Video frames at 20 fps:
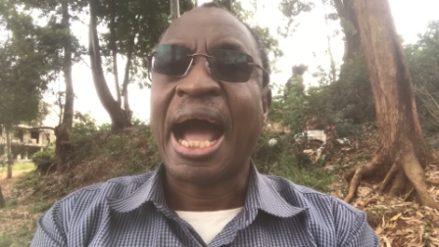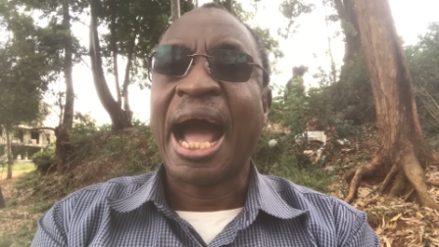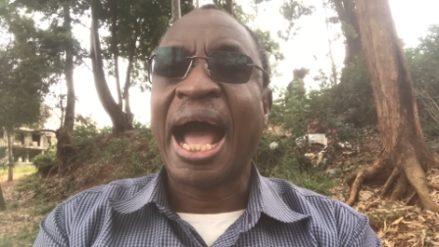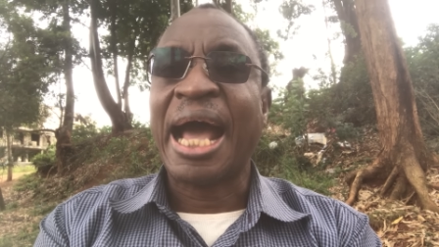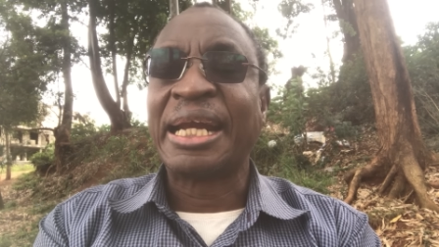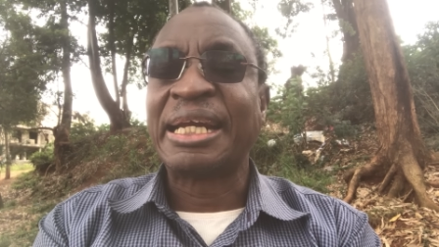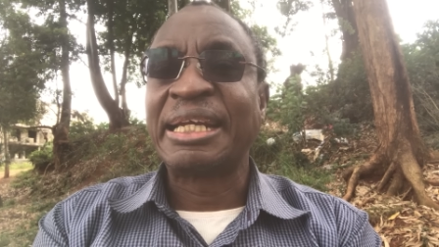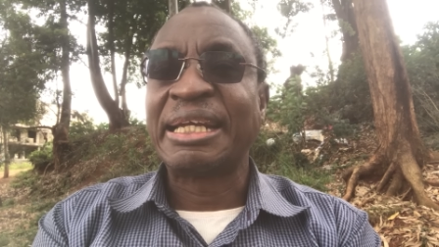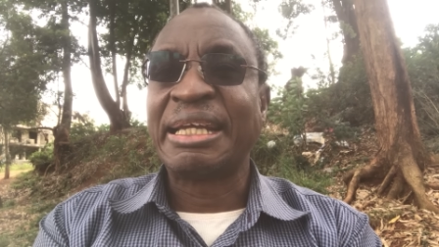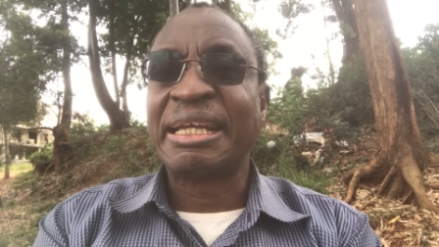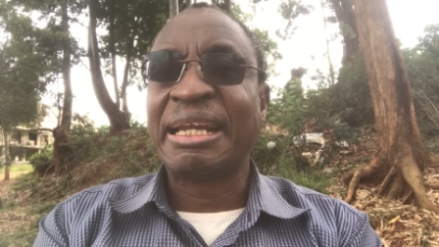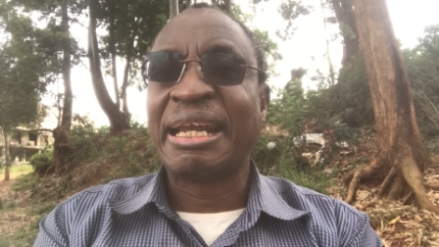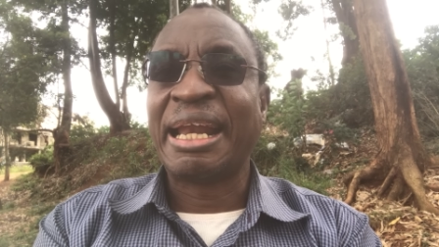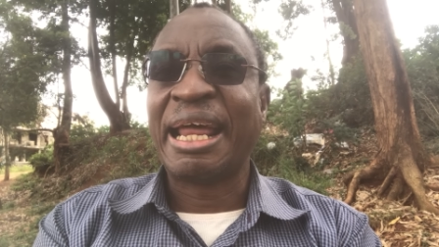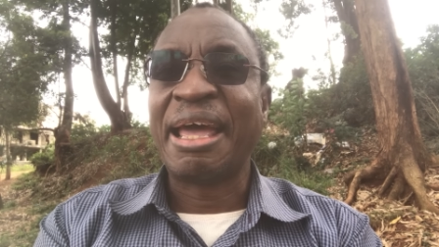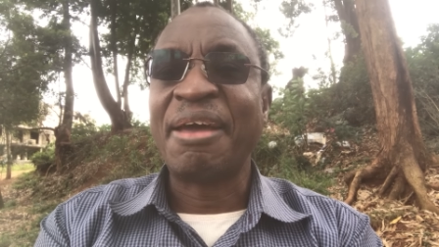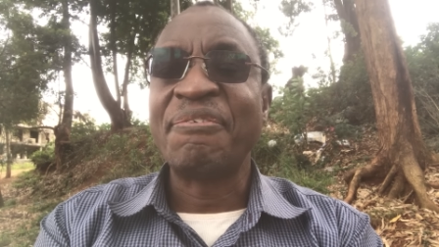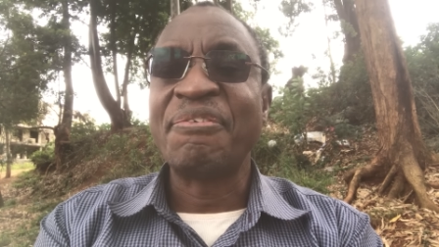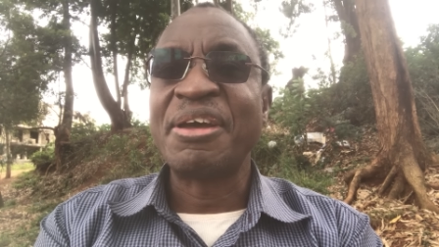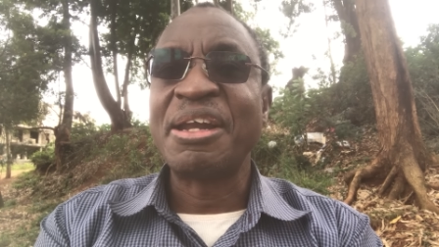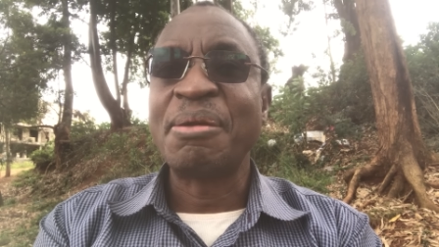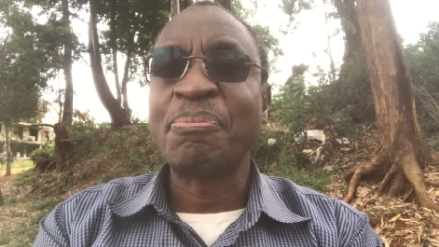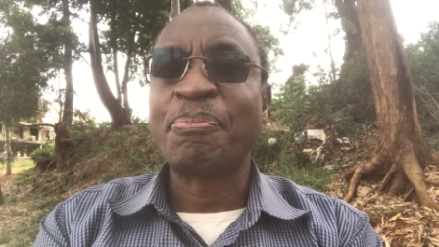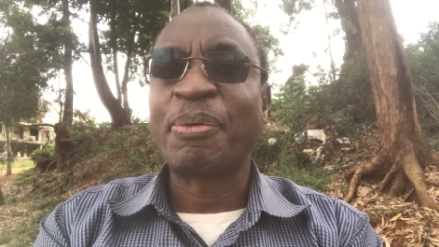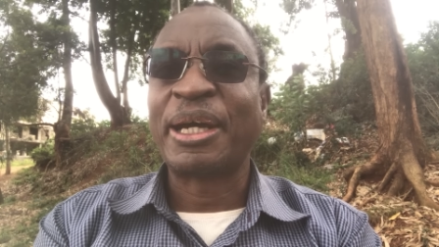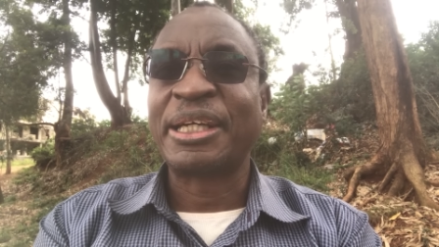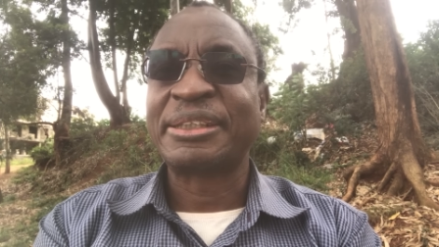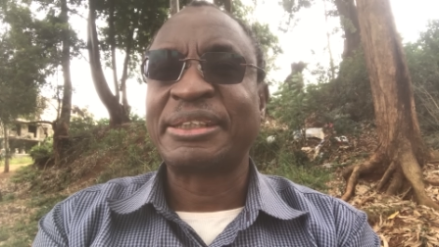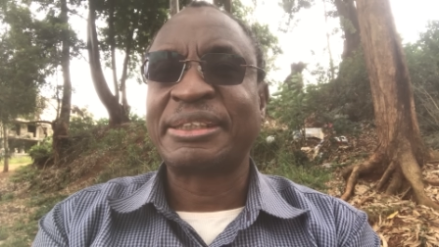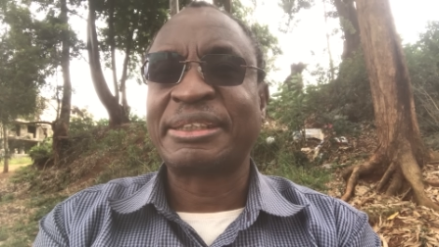And
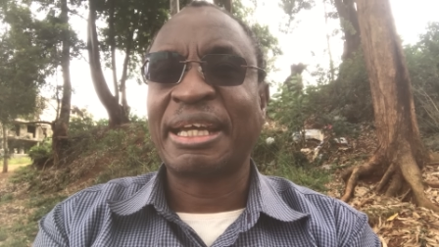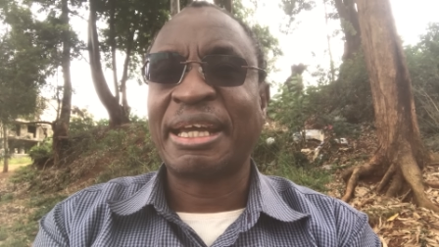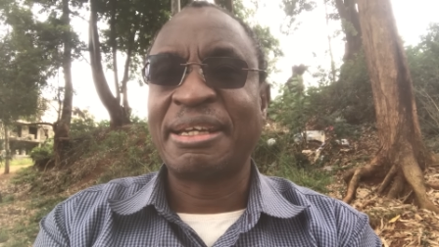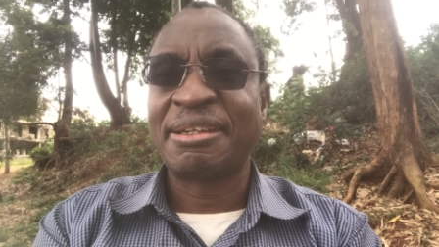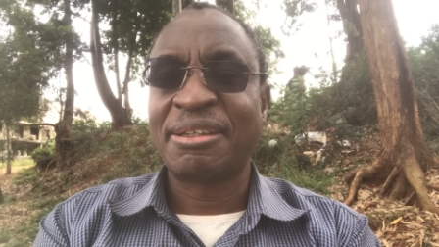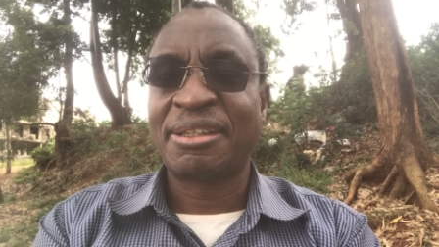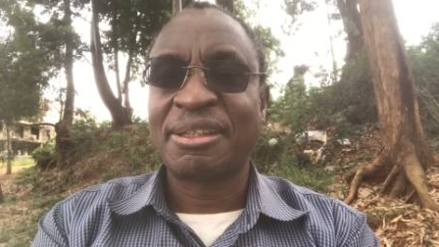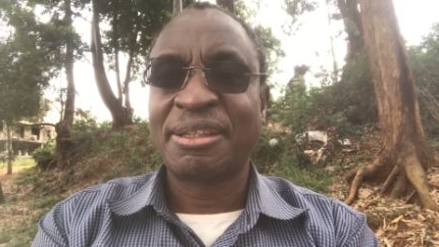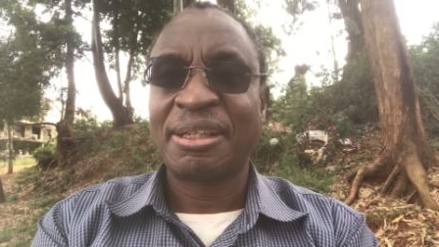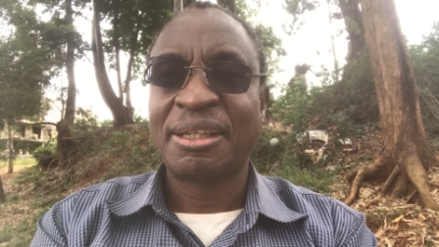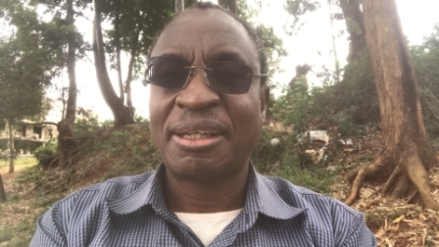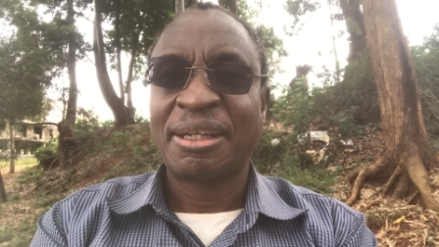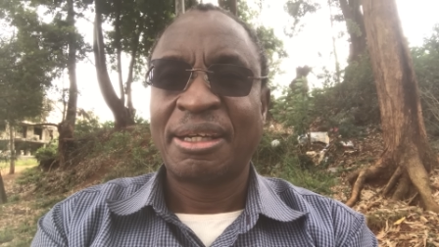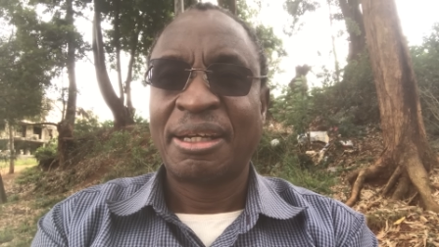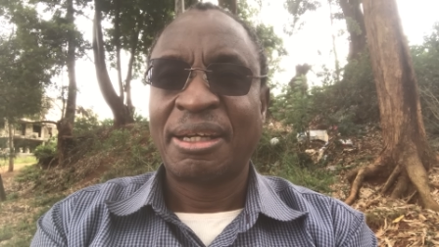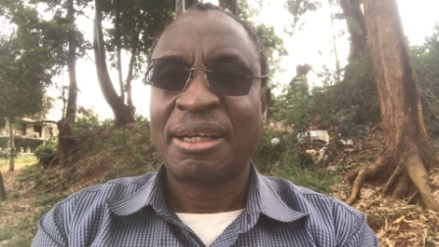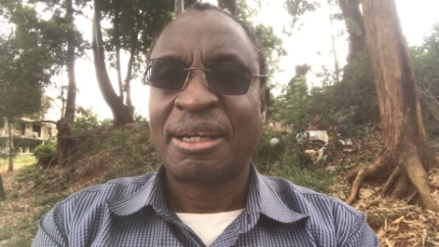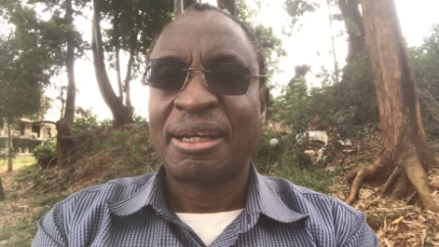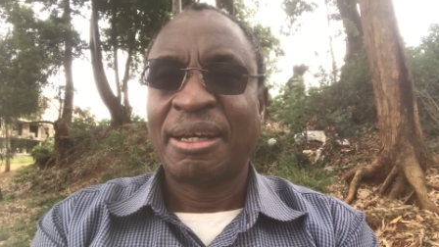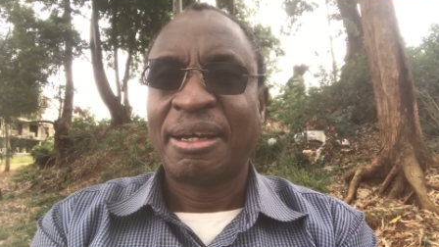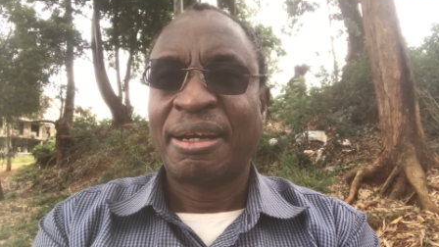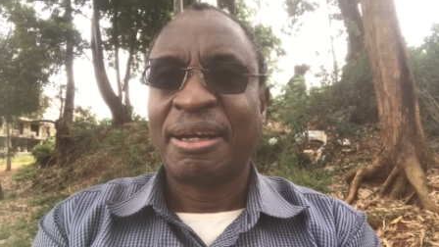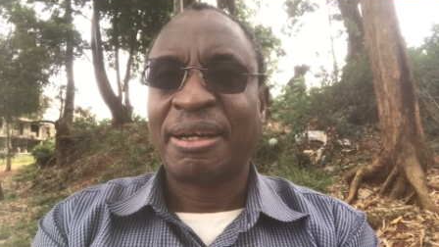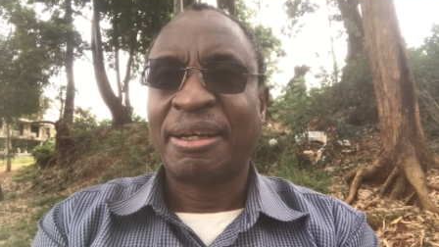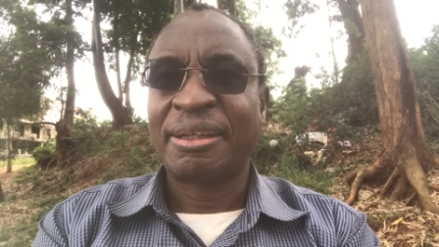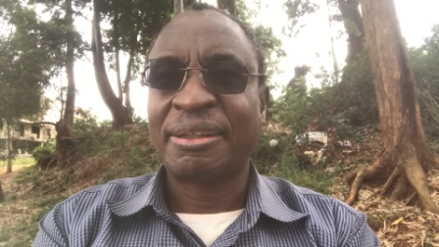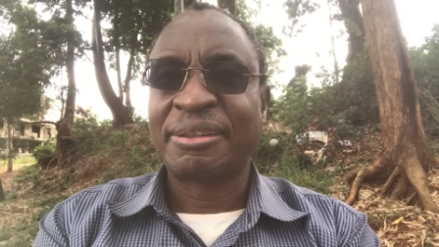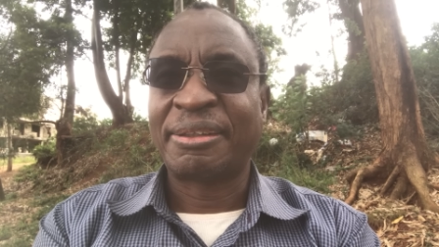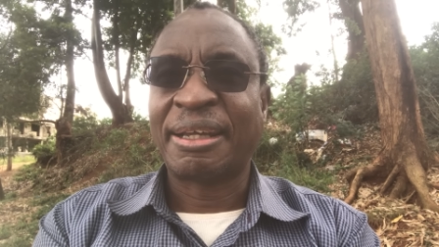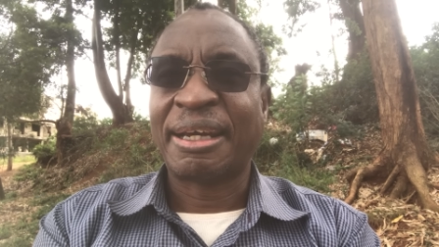11%
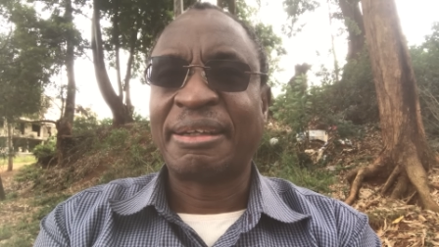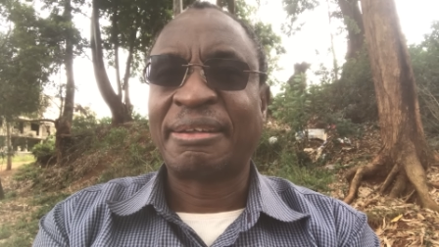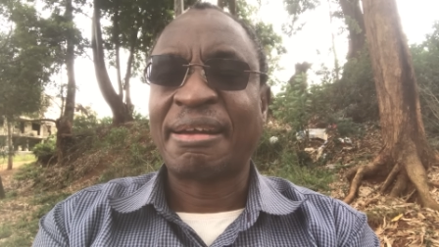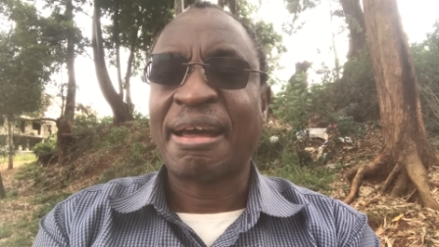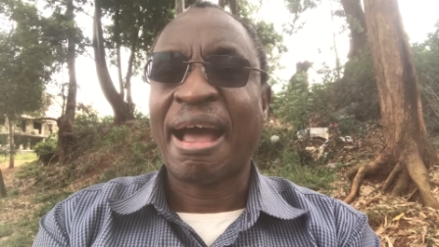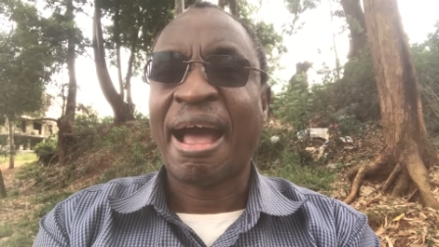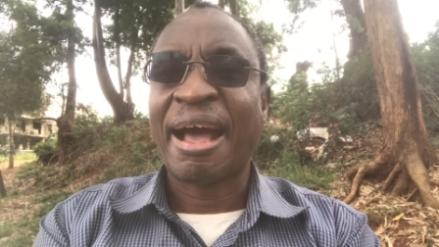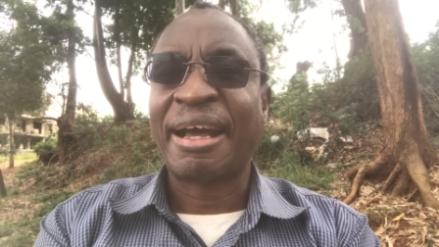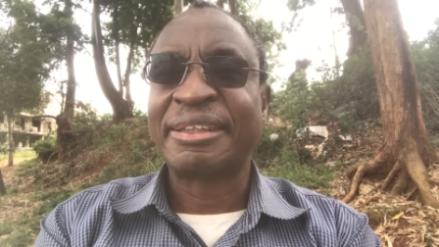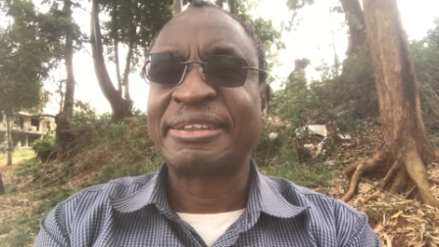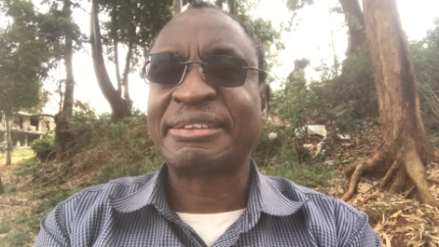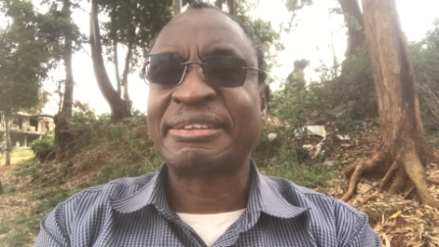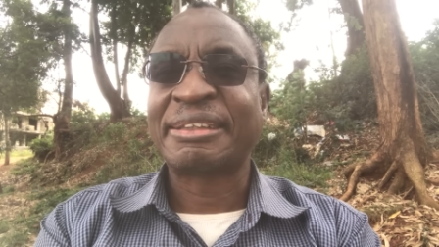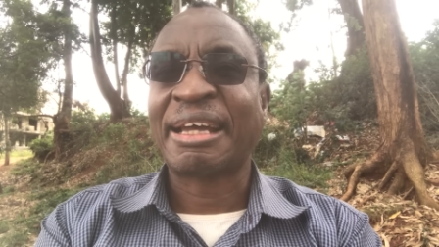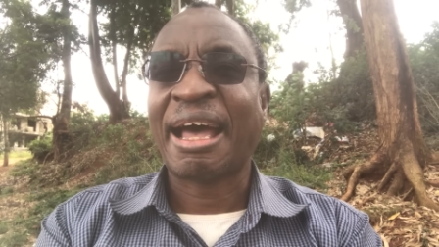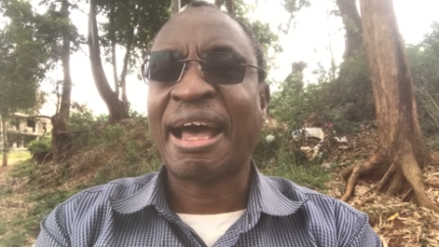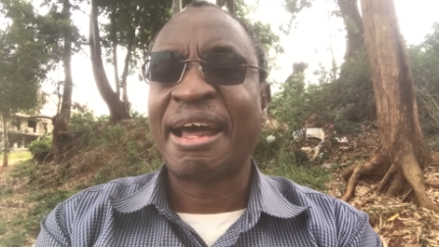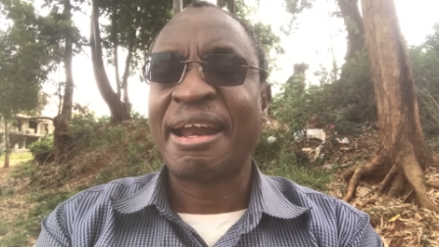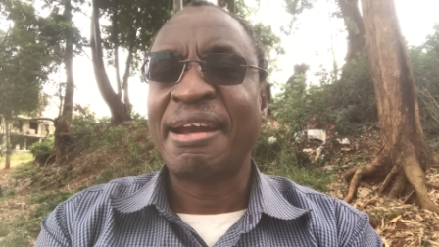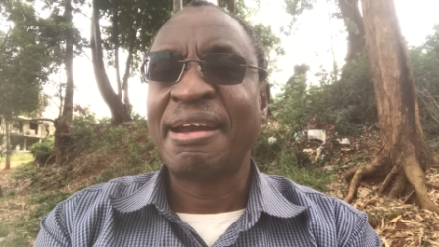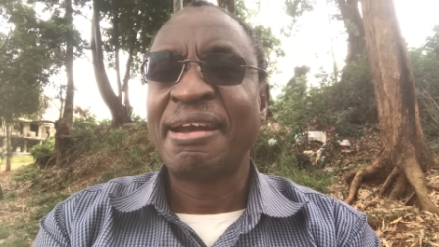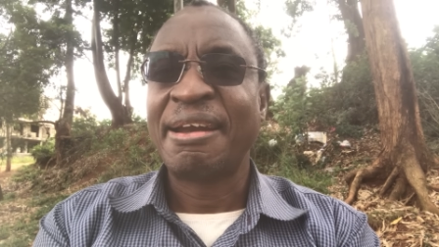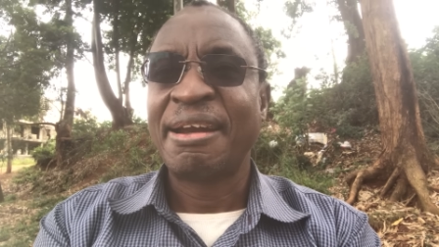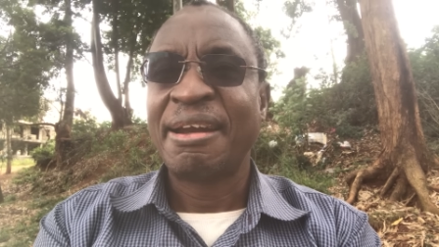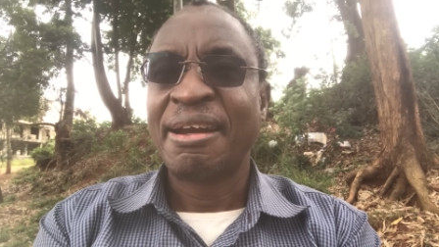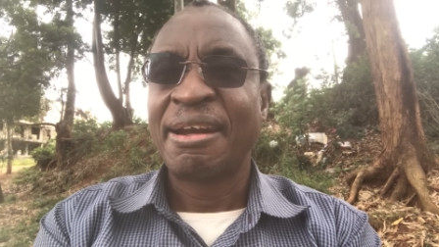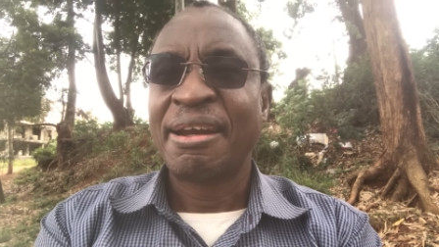is that Hassan